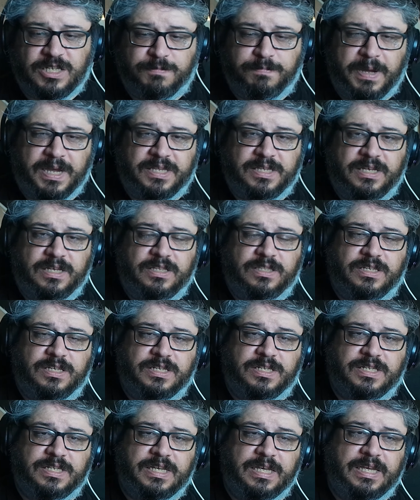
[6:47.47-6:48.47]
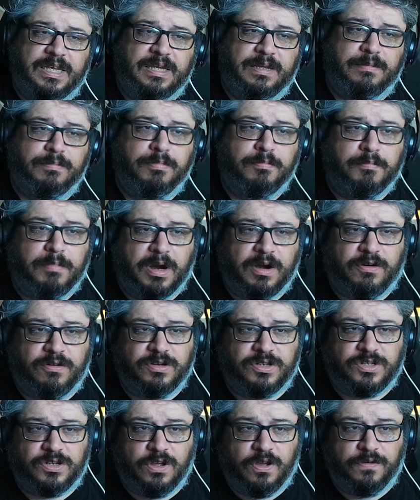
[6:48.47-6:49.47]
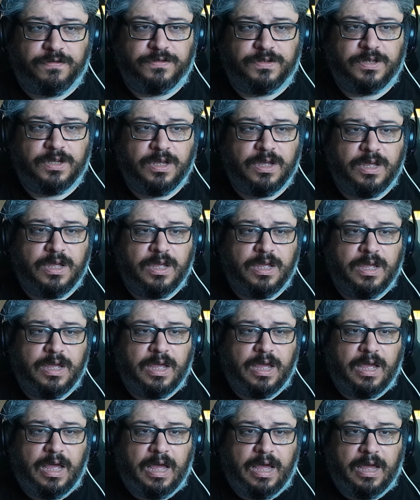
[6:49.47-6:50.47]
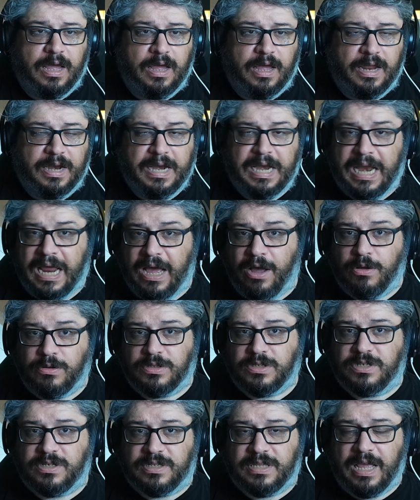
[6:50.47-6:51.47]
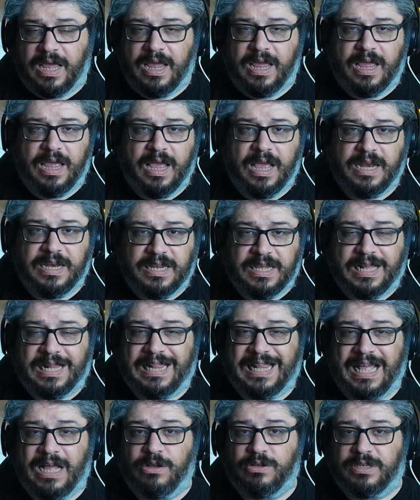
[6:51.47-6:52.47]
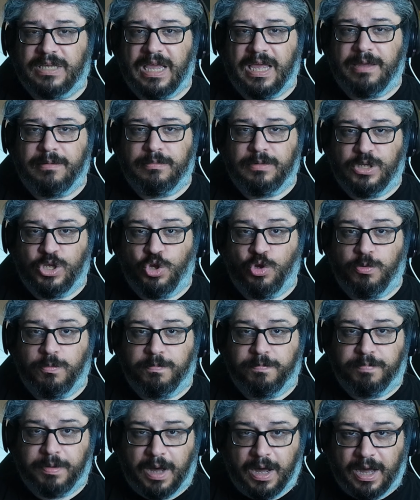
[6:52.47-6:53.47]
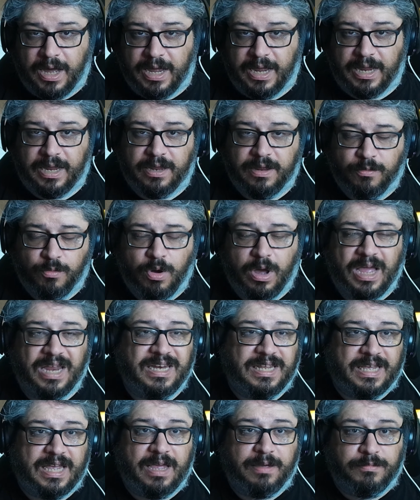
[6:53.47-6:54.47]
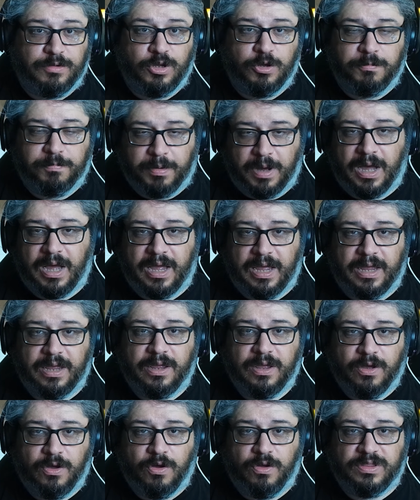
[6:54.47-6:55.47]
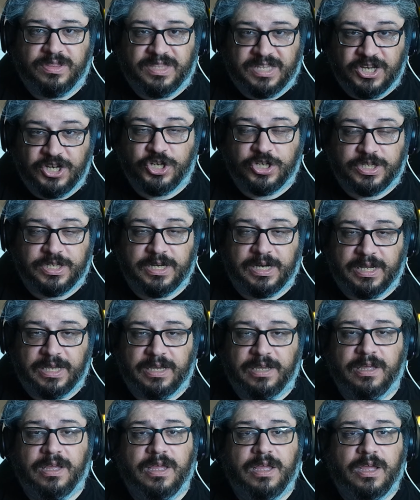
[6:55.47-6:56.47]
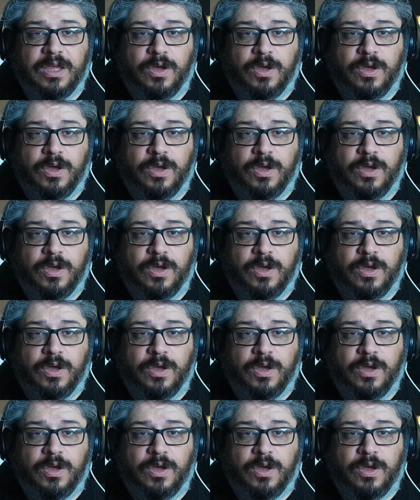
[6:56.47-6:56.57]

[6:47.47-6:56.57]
expecting to see Microsoft announce that any cloud game you buy, any game you buy digitally